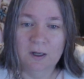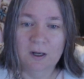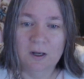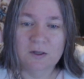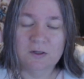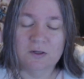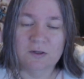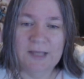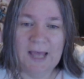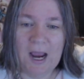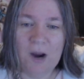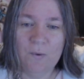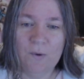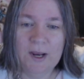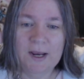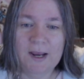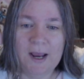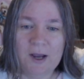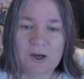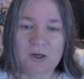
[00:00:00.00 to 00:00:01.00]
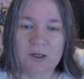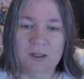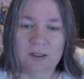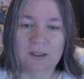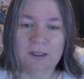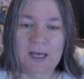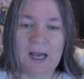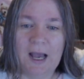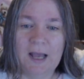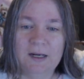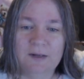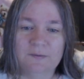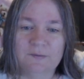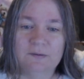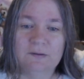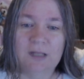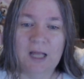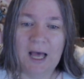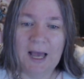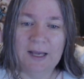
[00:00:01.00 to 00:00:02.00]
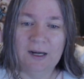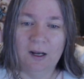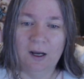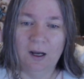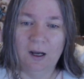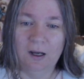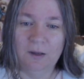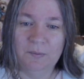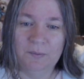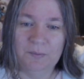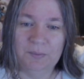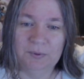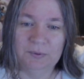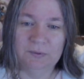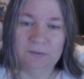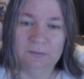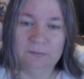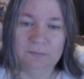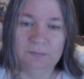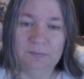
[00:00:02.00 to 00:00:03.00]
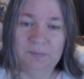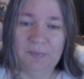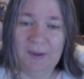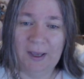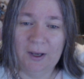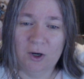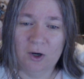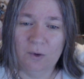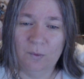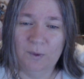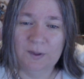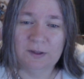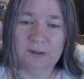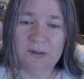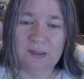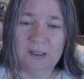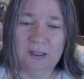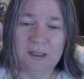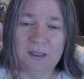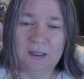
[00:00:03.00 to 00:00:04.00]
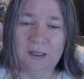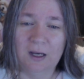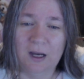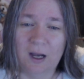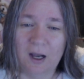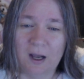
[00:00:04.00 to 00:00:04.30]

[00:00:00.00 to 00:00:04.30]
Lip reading: so that way I could kind of line up better with the